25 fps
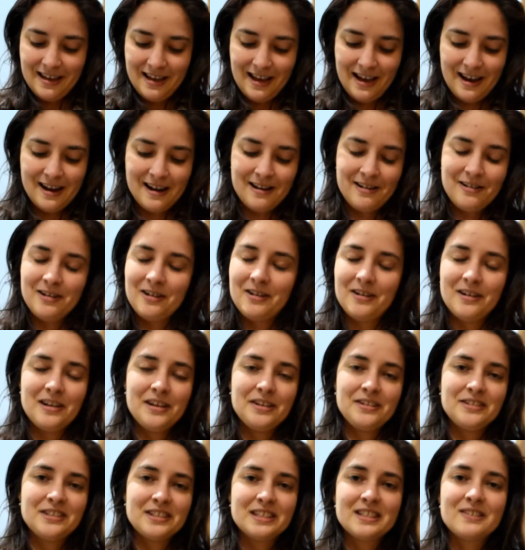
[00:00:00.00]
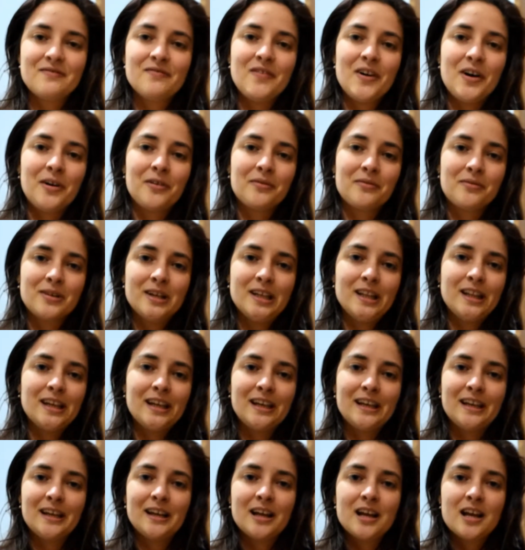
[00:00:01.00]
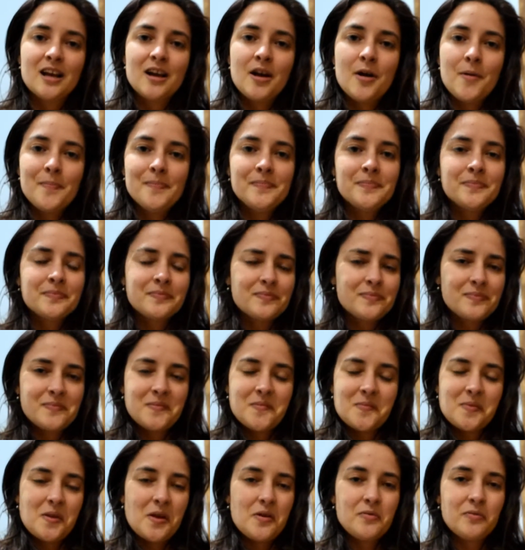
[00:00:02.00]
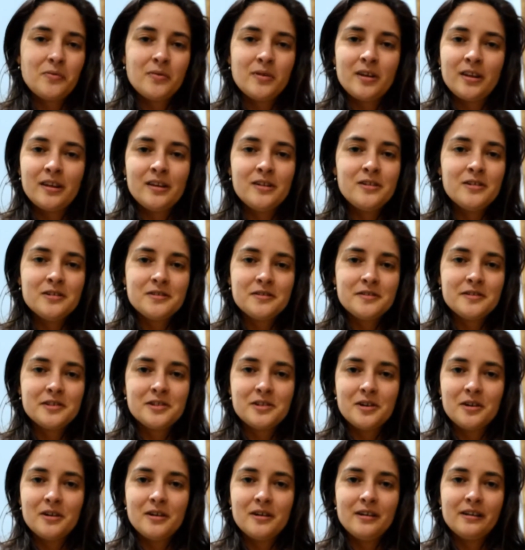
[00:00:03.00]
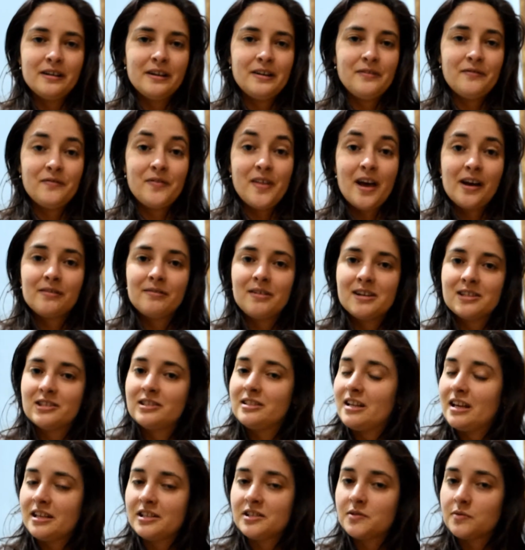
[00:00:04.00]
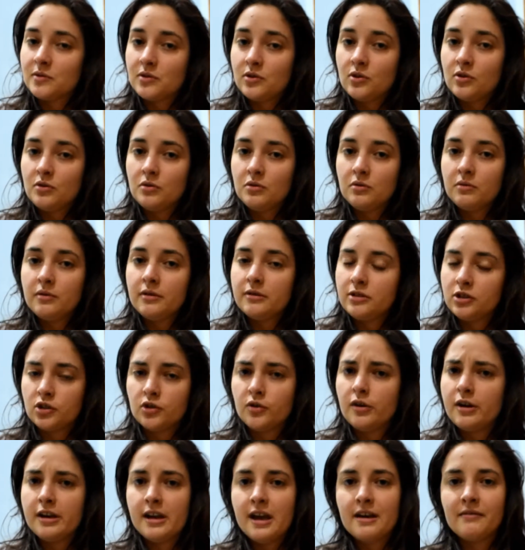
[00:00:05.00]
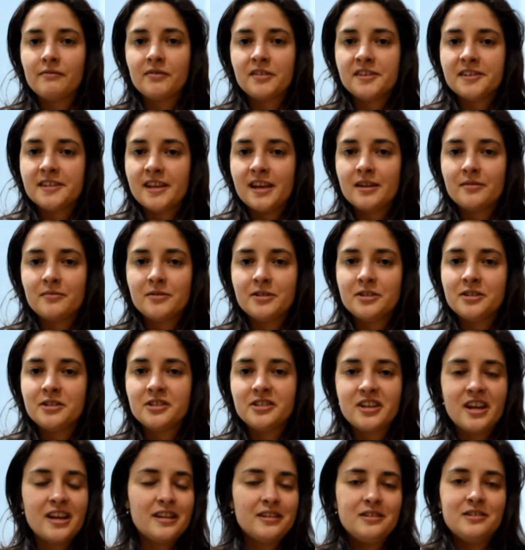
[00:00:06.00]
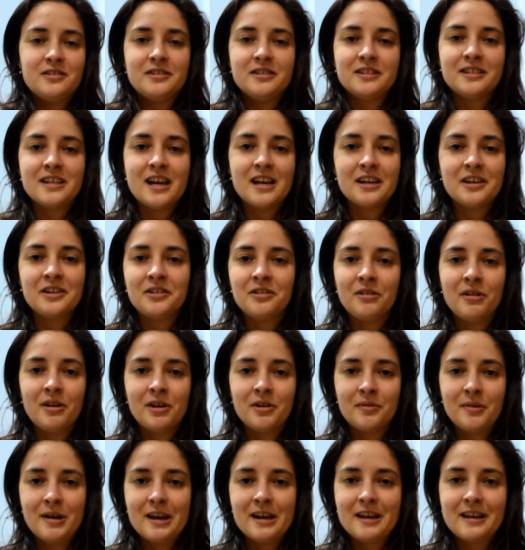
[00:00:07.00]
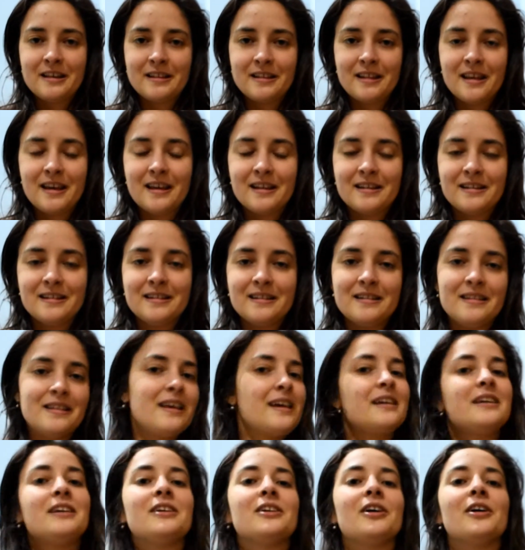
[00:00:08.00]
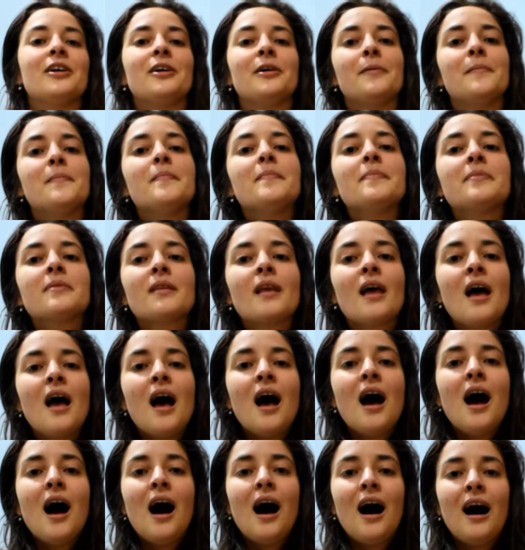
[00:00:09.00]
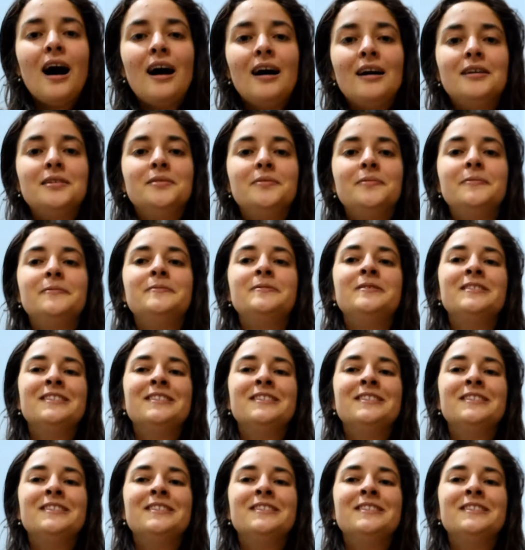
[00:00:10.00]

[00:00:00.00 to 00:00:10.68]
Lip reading: I don't know, it just felt really, really good. So if that resonates with you, enjoy every sandwich and you can take it your own way, then there you go.